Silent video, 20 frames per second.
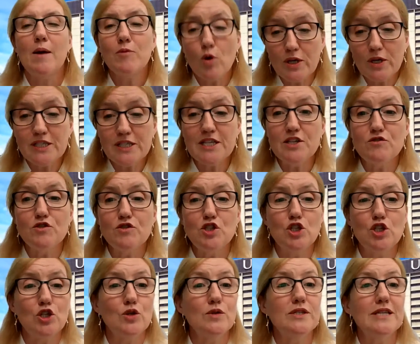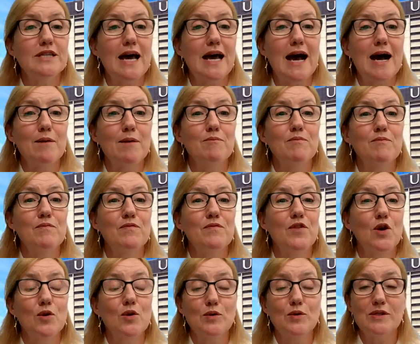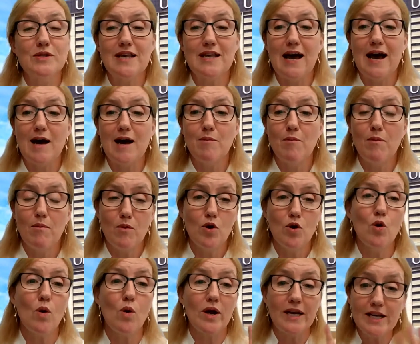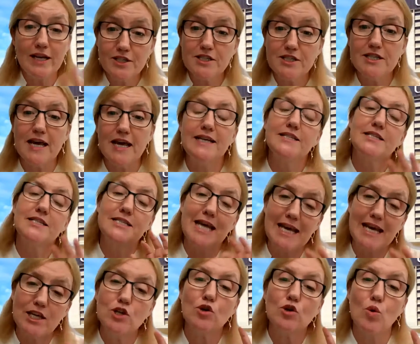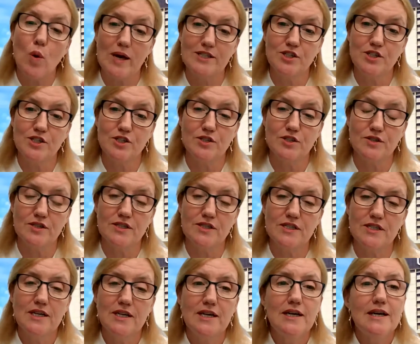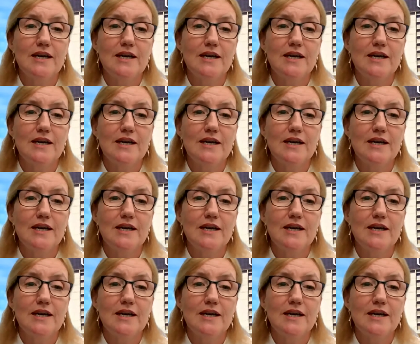I'm going to introduce those who are here today to take your questions.